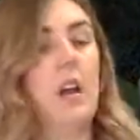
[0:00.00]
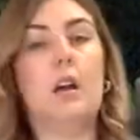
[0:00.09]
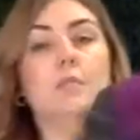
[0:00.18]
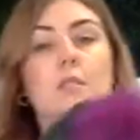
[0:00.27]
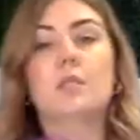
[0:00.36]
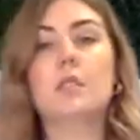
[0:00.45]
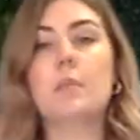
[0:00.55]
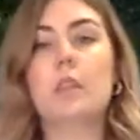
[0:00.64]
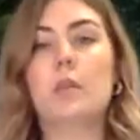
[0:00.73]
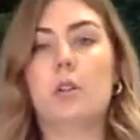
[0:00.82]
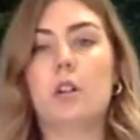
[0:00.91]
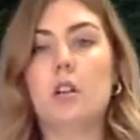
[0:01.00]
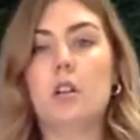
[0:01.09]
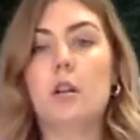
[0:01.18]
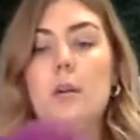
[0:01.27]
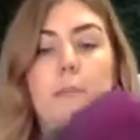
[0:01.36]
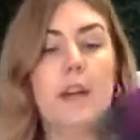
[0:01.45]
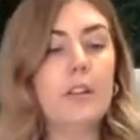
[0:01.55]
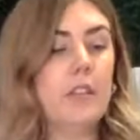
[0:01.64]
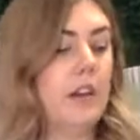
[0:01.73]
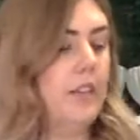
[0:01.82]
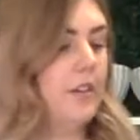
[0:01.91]
So some of them are bigger
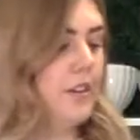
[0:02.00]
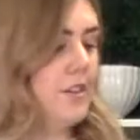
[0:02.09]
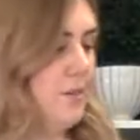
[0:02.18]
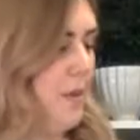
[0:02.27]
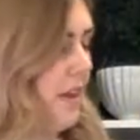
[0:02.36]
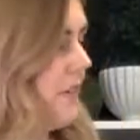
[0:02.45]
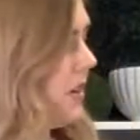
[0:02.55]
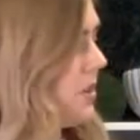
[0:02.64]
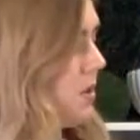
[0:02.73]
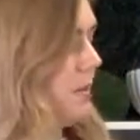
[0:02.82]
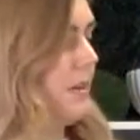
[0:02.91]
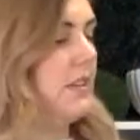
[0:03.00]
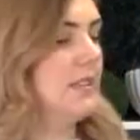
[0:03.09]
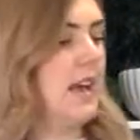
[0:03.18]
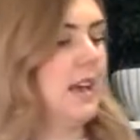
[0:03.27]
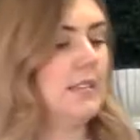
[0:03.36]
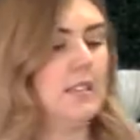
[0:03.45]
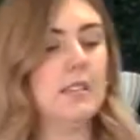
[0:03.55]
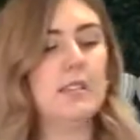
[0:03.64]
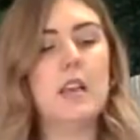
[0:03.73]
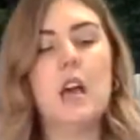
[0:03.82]
than others. You might have an assortment in sizes.